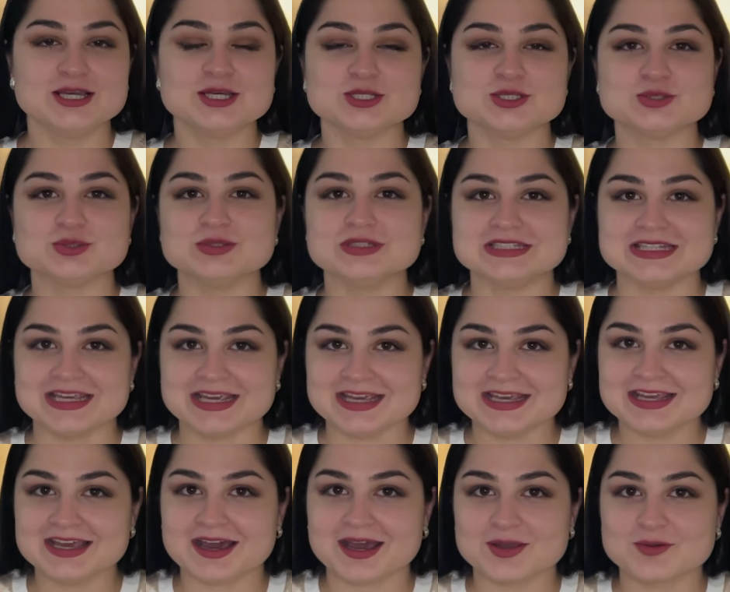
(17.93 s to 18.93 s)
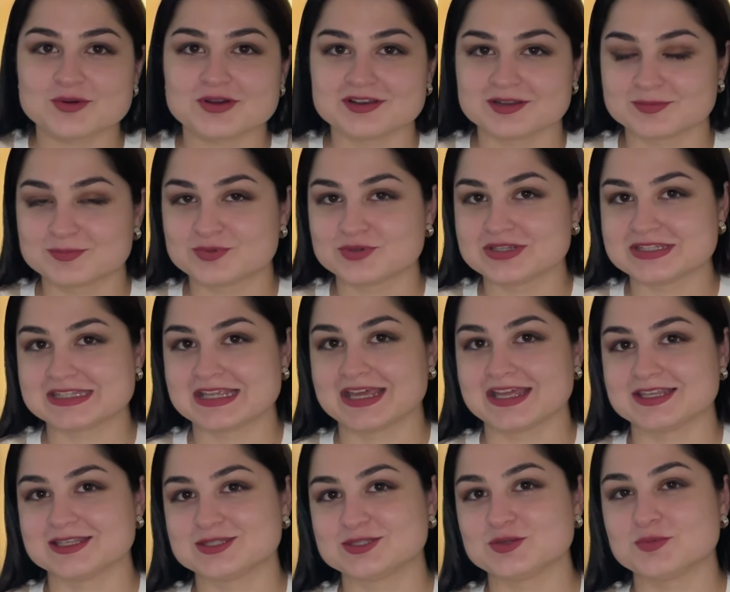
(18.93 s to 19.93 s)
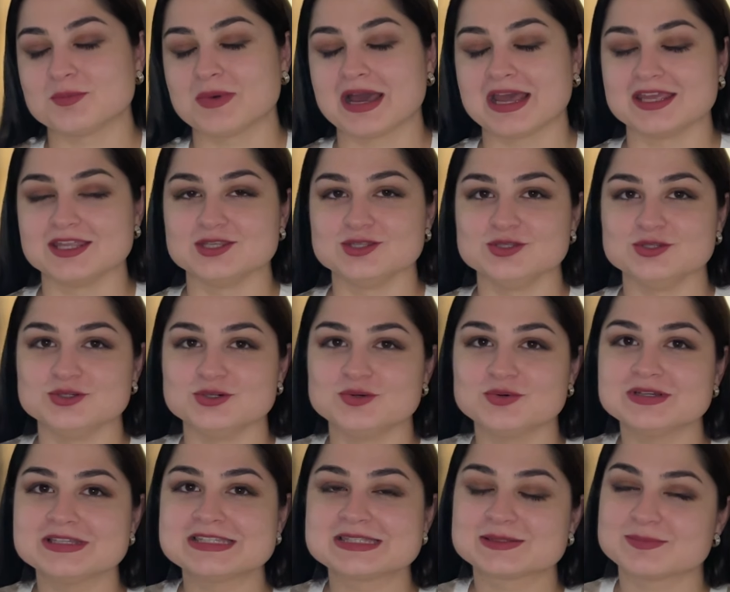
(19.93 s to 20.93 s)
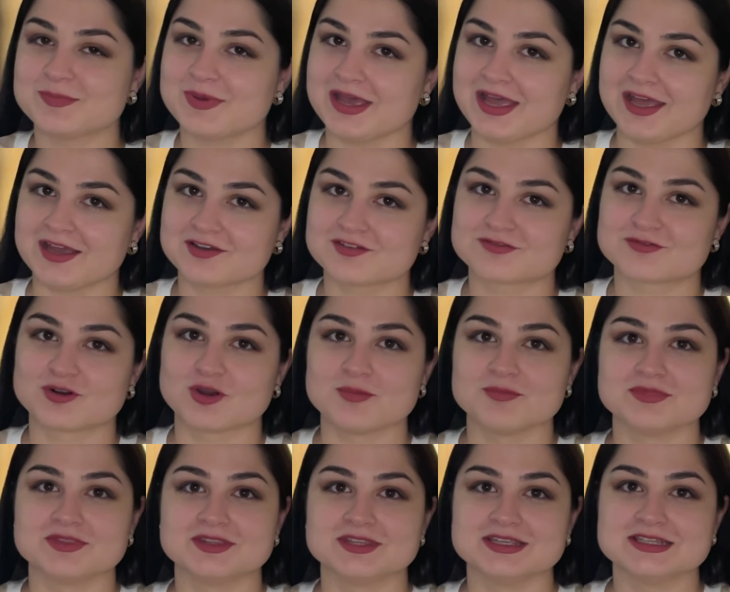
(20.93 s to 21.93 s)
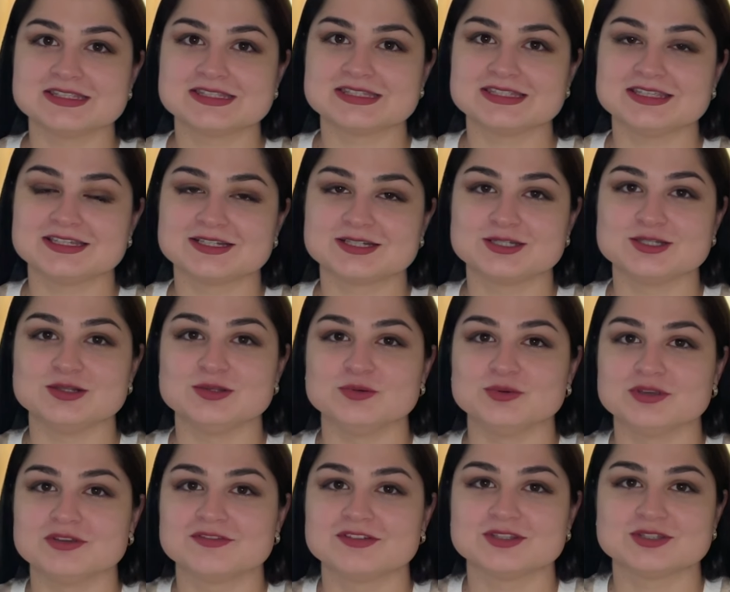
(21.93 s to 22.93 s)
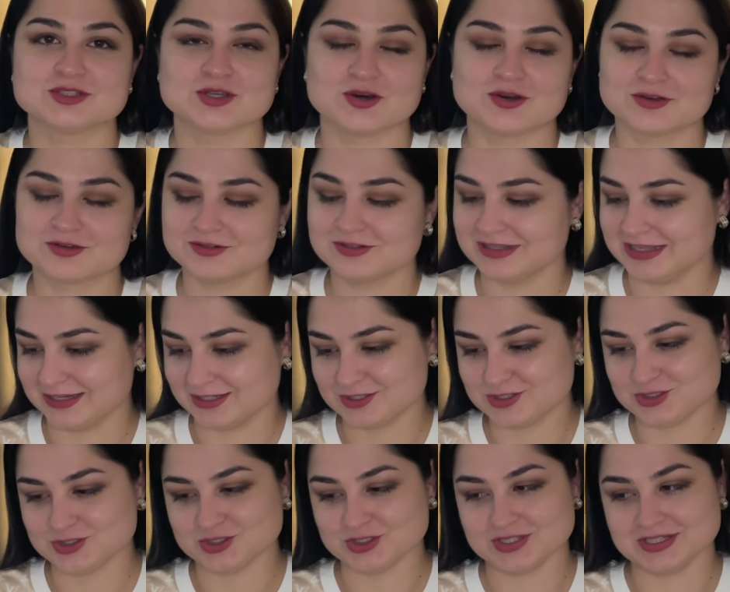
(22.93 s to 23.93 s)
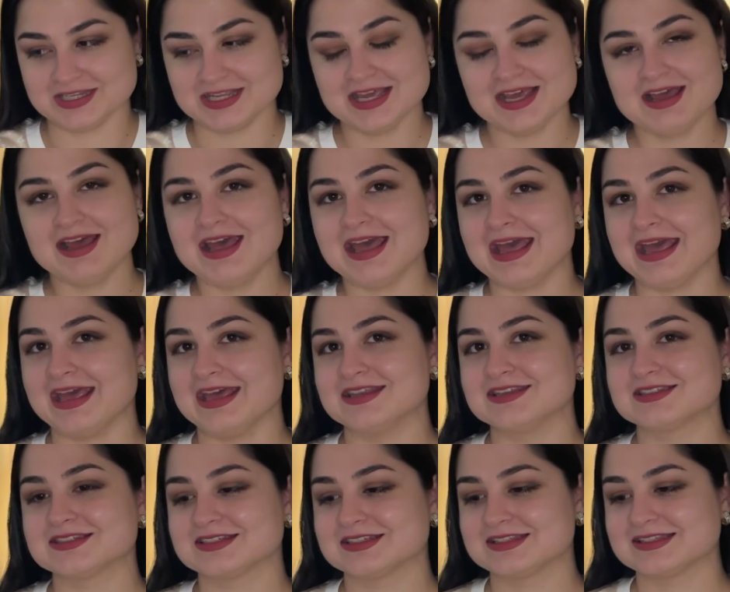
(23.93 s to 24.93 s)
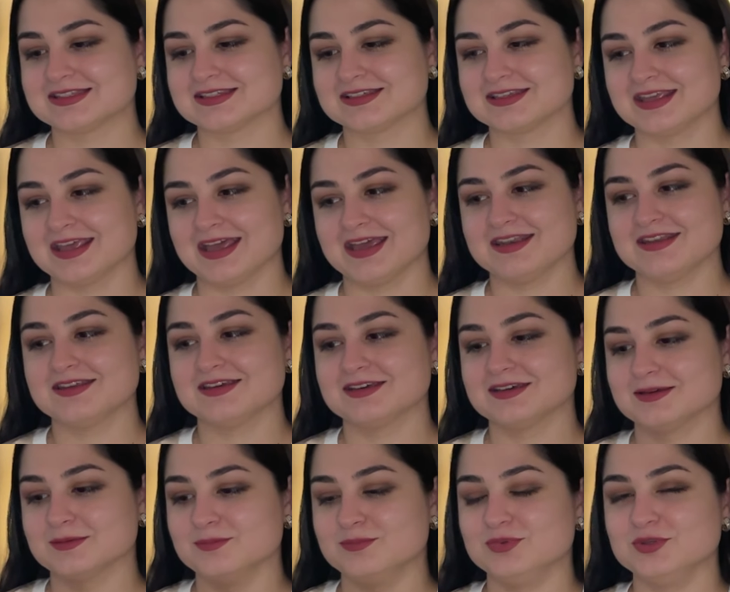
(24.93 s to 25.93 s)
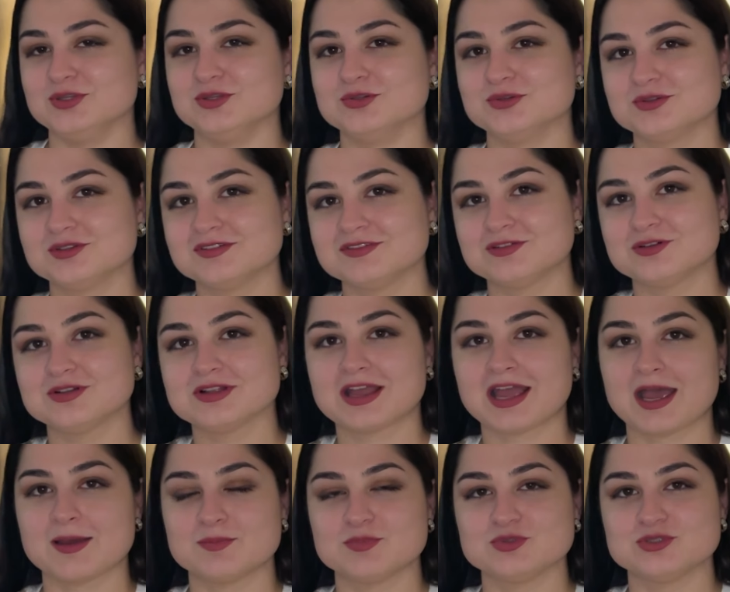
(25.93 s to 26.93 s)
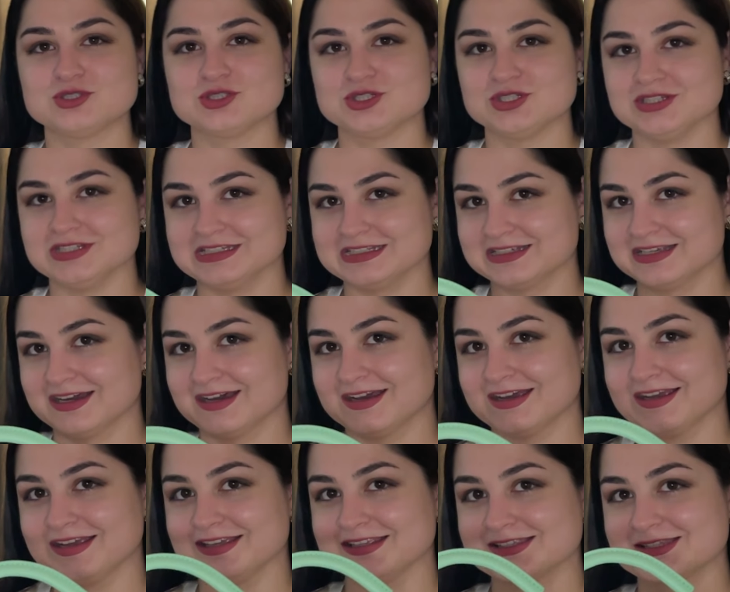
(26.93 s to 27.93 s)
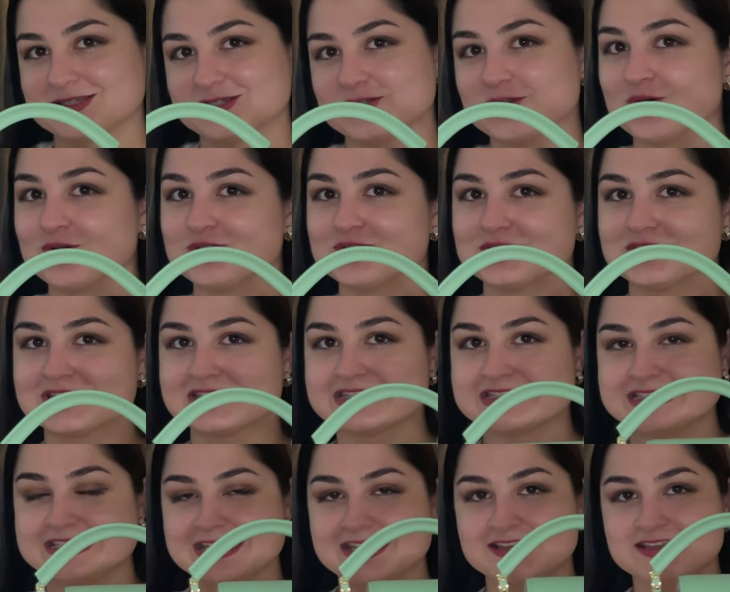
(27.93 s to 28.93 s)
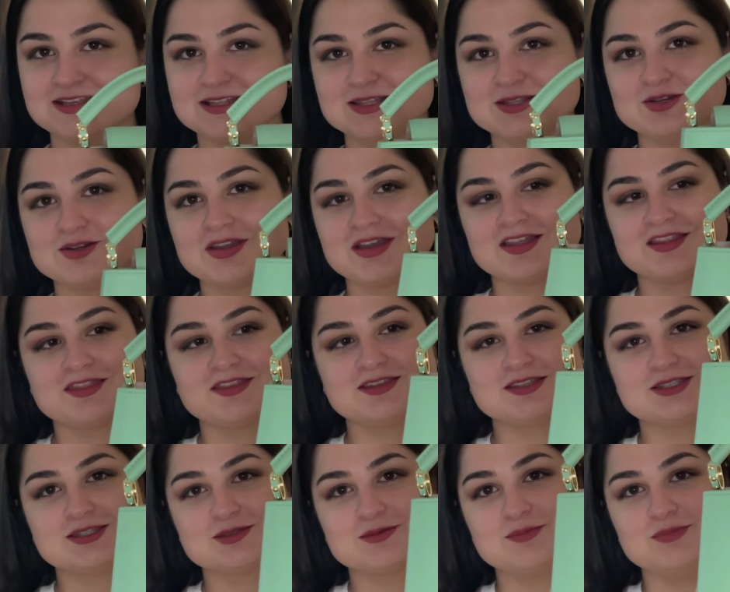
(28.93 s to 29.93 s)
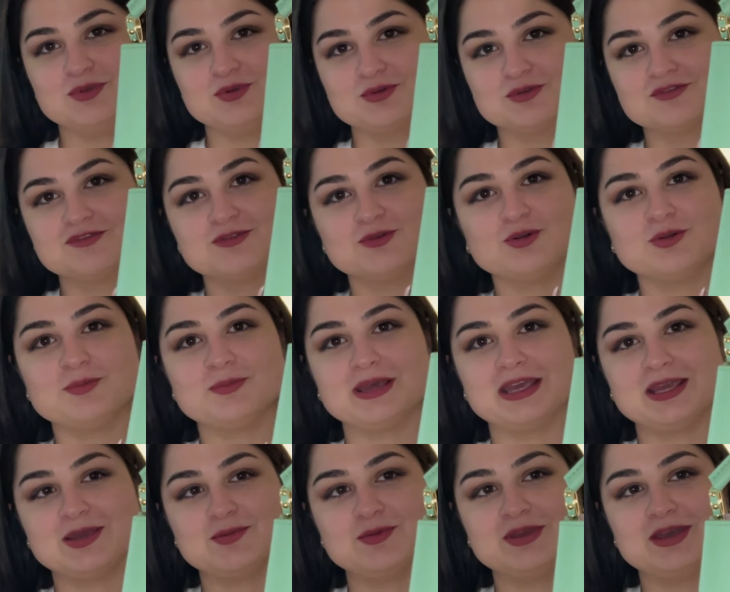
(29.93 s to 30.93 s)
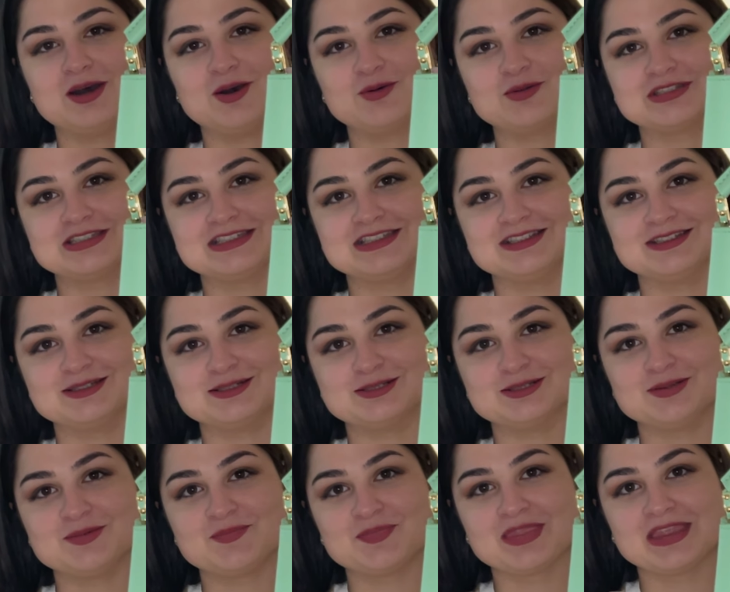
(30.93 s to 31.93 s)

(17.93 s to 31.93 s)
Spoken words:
Today I want to present you my newest bag from this year Louis Vuitton collection, and it's again a beautiful capucine, guys. So just take a look at this beautiful baby out here.